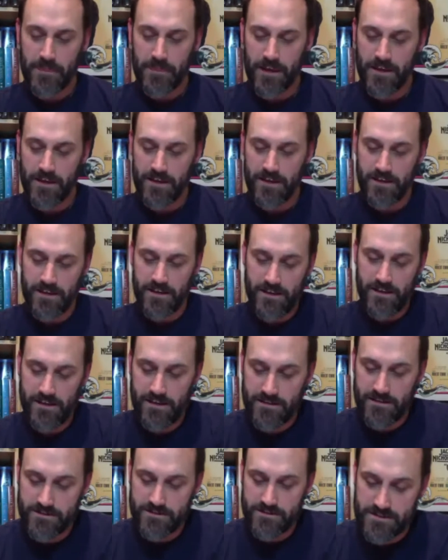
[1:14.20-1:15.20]

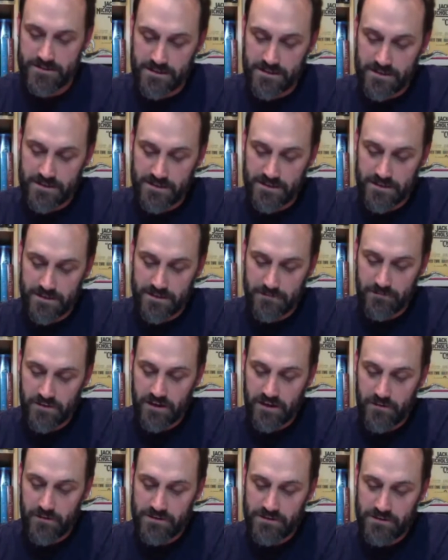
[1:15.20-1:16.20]
Let's see. Did
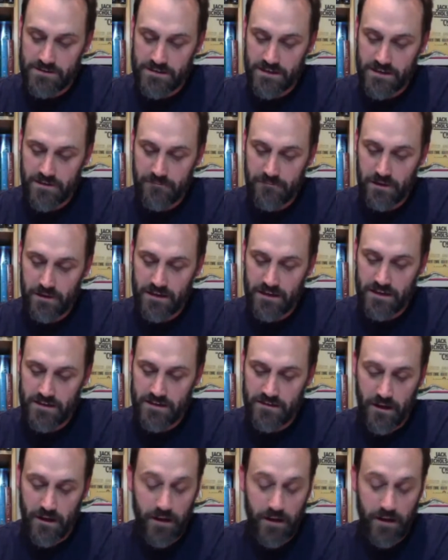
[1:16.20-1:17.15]
I miss anybody?